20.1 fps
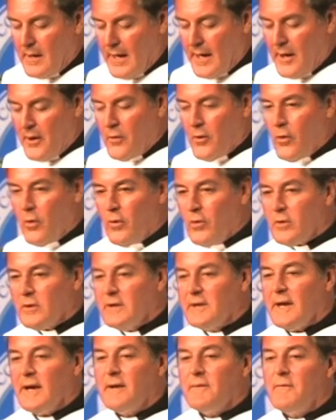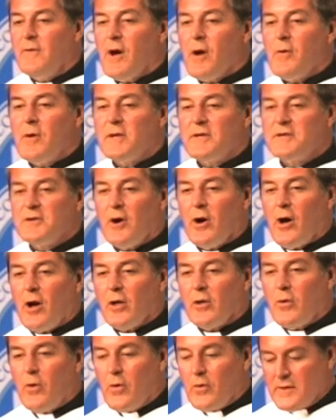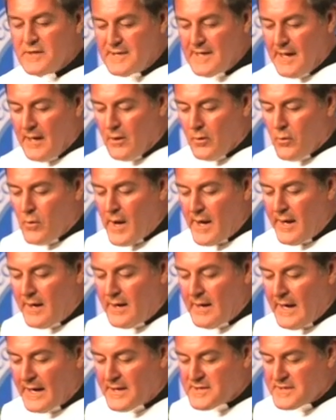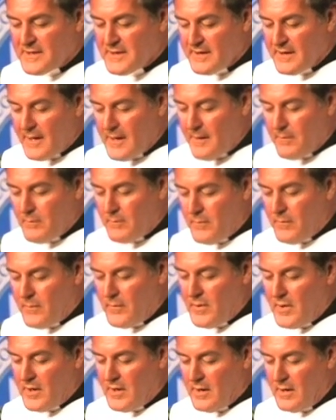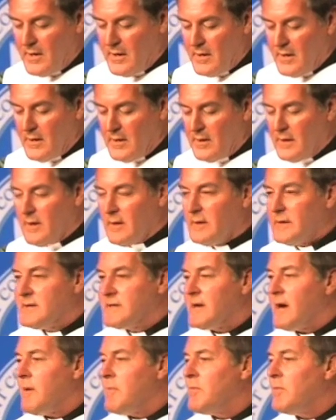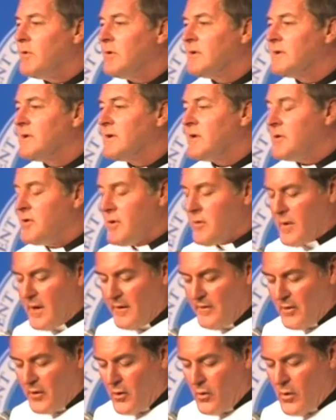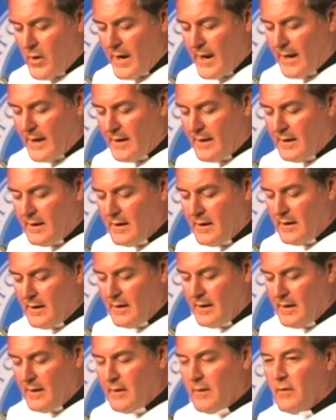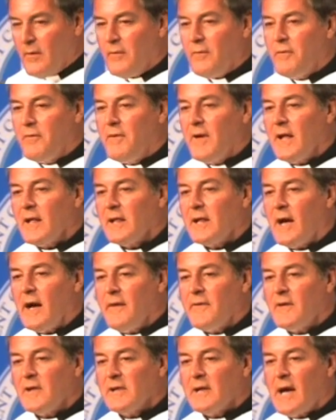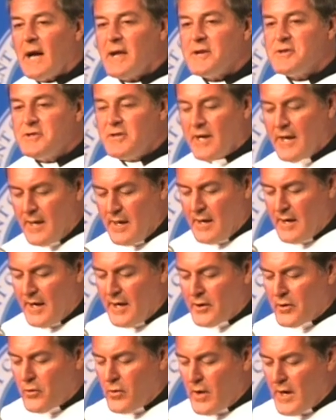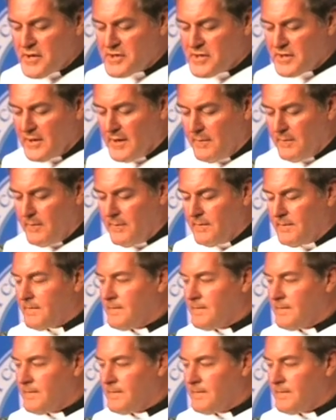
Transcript: An old and very tall hotel right next to them tumbled during the quake, fell on the lodging, and crushed them.